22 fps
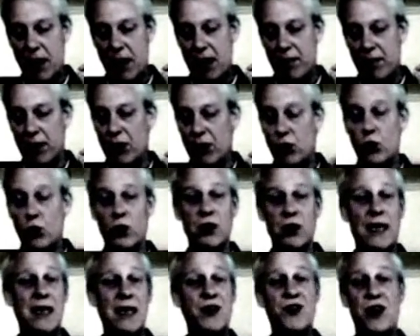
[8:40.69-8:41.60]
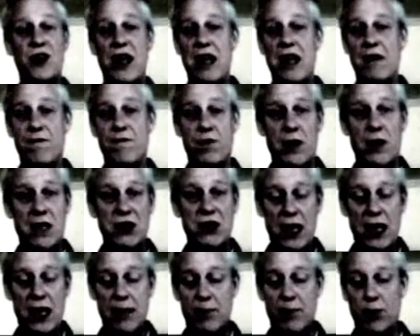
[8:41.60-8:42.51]
Amendment, or let's take, for
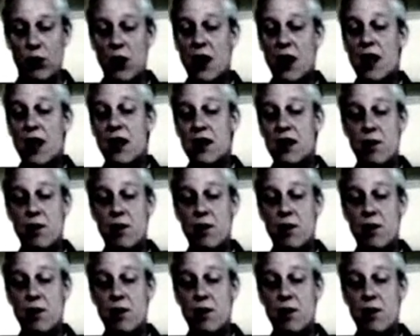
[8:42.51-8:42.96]
example,